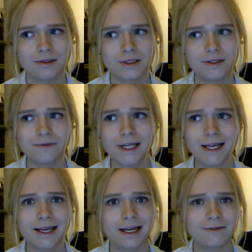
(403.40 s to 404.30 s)
to feel
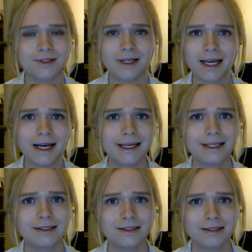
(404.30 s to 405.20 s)
like I have to
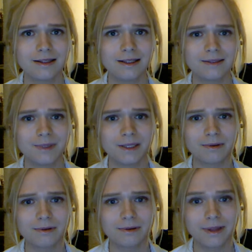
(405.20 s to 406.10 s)
lie to these
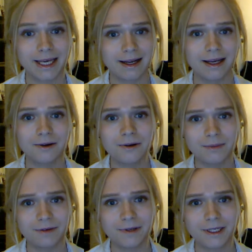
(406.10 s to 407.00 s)
people that I call
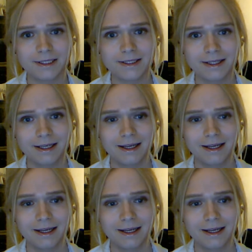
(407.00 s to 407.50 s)
my friends.